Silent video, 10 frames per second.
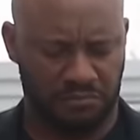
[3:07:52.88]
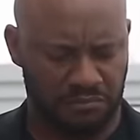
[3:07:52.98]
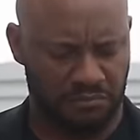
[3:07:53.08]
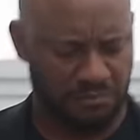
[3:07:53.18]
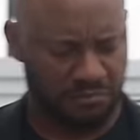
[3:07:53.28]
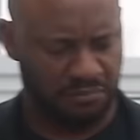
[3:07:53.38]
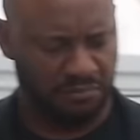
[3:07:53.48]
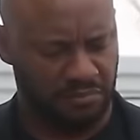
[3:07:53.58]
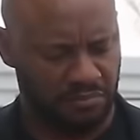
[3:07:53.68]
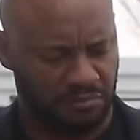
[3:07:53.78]
I warned
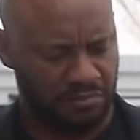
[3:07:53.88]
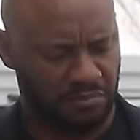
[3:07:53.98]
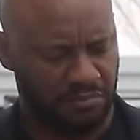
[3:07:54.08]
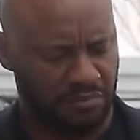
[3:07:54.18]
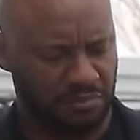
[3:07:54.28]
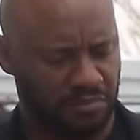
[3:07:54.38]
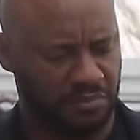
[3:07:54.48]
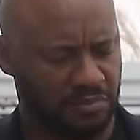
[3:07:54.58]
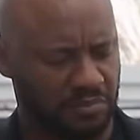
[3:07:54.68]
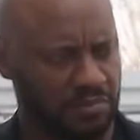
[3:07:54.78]
you not to take laws into
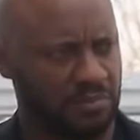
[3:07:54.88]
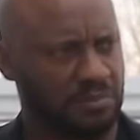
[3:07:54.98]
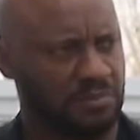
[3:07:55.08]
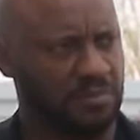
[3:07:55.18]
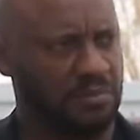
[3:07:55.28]
your hands.